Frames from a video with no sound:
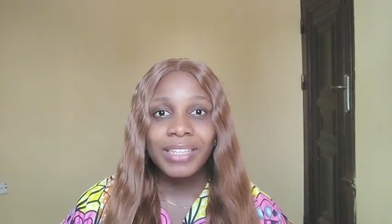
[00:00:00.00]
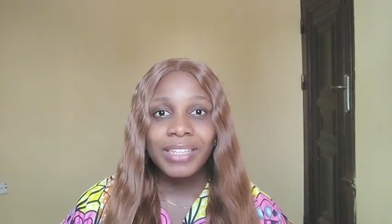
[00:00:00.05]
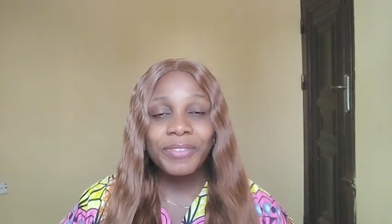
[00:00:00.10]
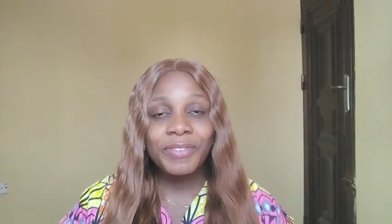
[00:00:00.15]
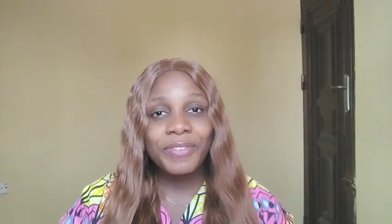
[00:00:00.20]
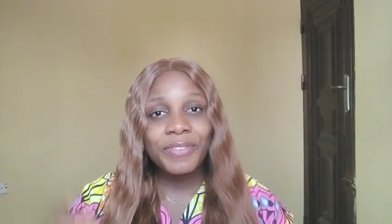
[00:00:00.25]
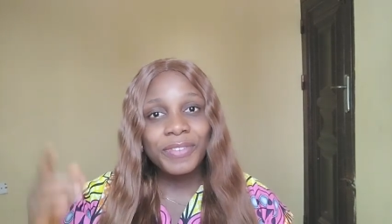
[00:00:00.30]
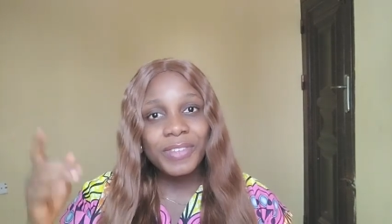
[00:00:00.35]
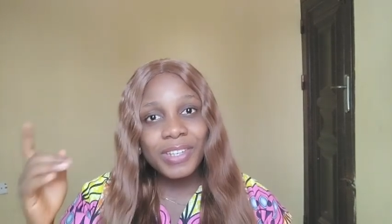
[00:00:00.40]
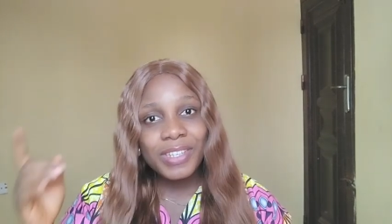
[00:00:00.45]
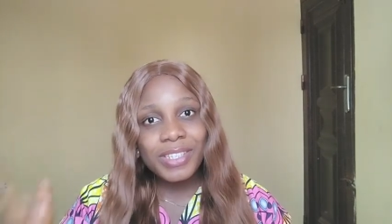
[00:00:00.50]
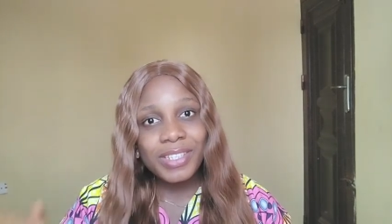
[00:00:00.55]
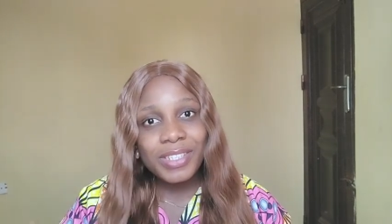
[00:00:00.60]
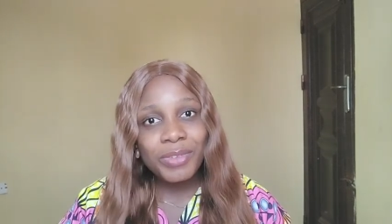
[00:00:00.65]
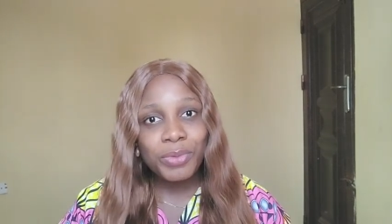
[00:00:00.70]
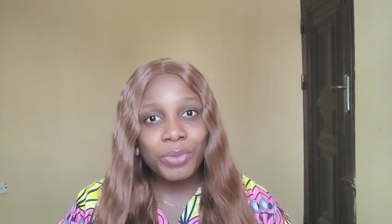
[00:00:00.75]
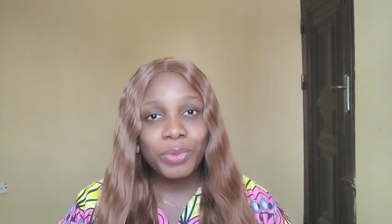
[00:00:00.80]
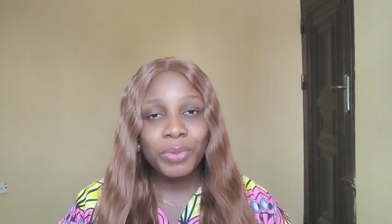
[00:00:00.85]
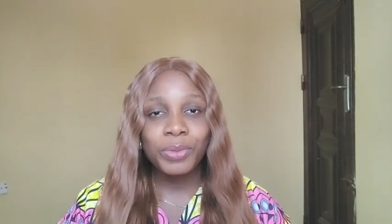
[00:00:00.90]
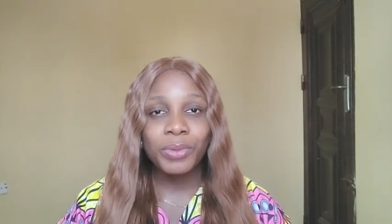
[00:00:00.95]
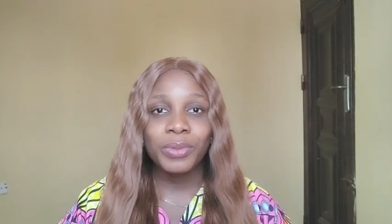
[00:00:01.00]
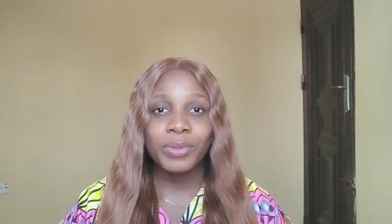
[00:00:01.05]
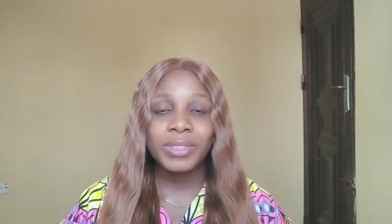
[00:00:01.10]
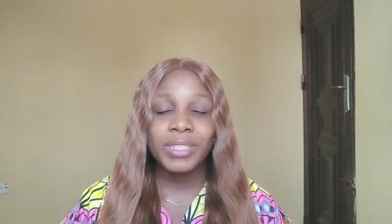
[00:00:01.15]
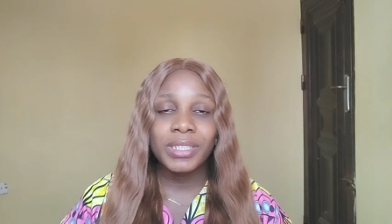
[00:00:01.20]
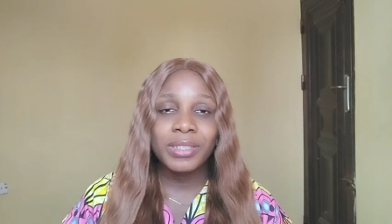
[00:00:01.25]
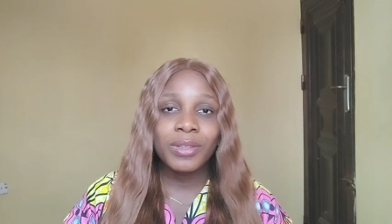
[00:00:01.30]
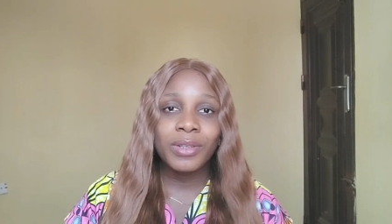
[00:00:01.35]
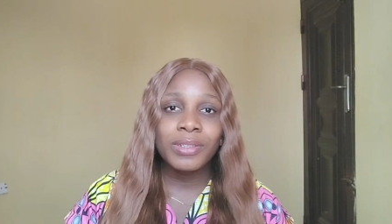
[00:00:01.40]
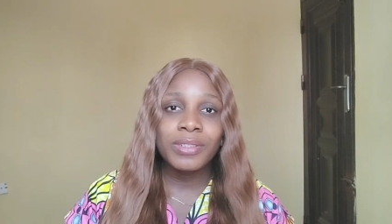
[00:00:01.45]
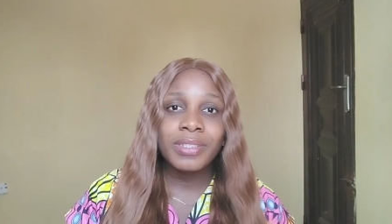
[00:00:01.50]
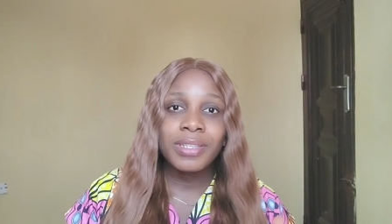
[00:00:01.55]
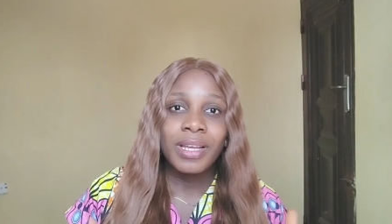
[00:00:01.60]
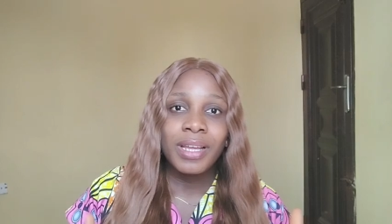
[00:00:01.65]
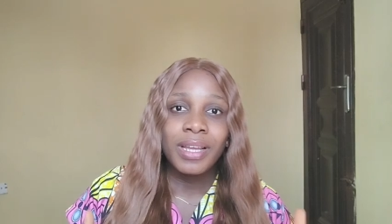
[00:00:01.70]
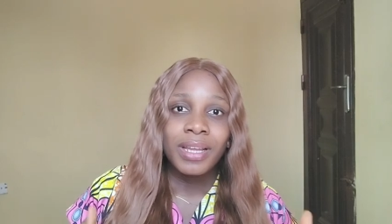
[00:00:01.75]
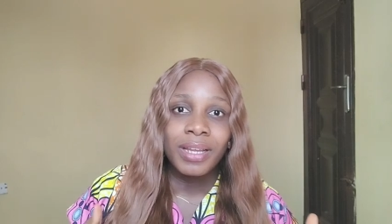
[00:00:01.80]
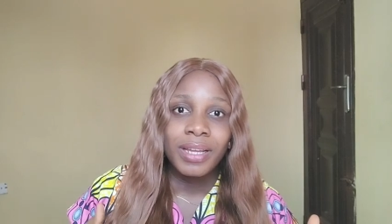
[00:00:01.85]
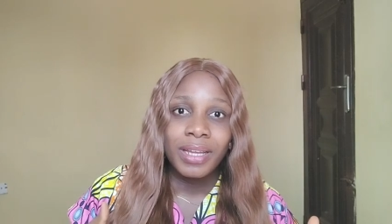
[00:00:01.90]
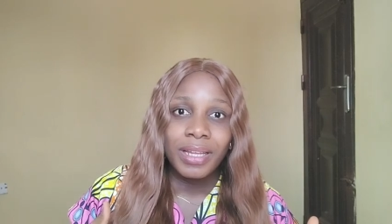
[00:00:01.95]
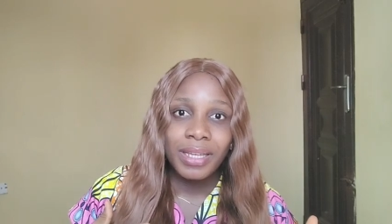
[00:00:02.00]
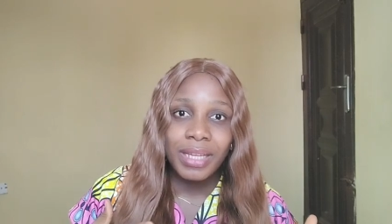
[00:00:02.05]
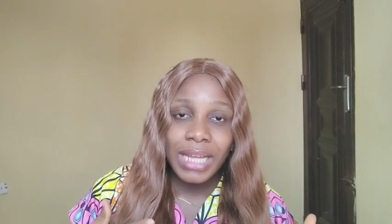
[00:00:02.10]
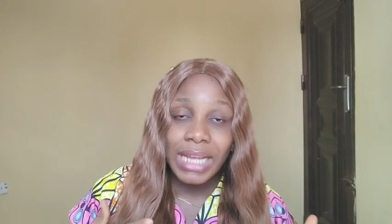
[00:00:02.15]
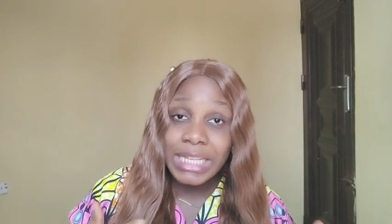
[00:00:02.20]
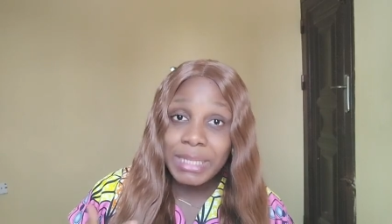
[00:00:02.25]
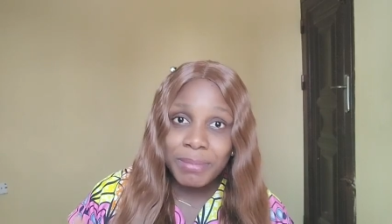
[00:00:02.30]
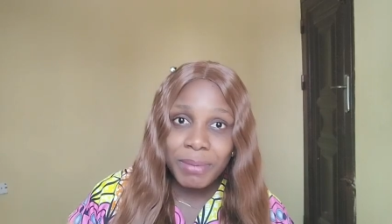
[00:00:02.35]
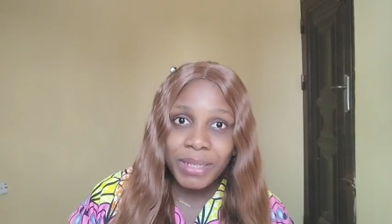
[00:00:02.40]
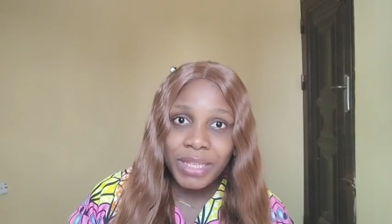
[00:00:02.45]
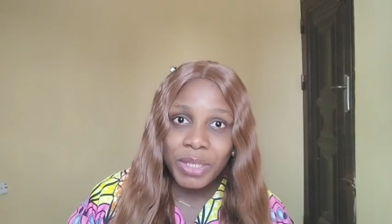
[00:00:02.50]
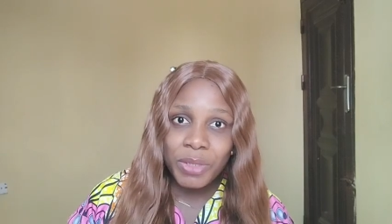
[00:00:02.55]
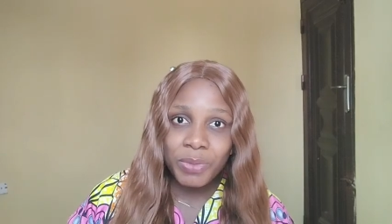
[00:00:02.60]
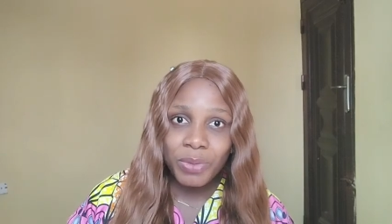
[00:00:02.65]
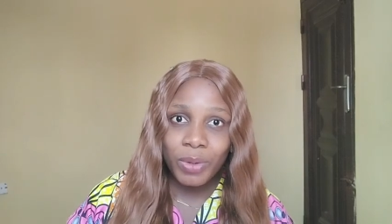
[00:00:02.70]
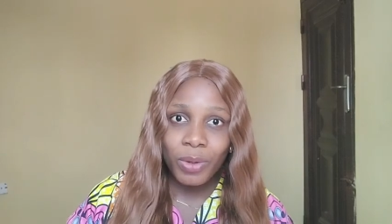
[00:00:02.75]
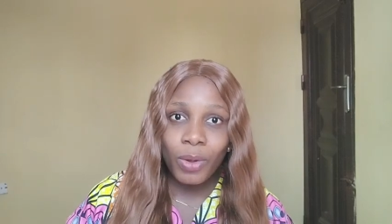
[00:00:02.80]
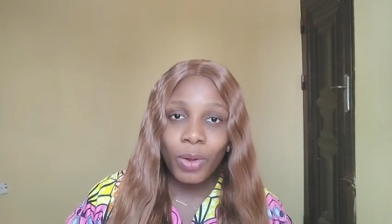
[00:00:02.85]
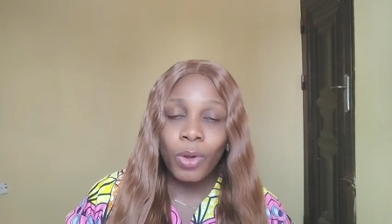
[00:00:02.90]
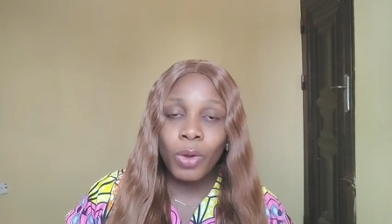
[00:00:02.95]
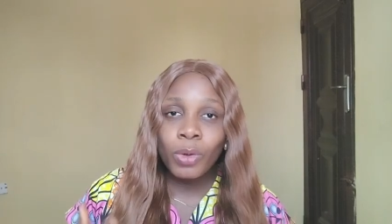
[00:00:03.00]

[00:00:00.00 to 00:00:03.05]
the first rule did not explain it well,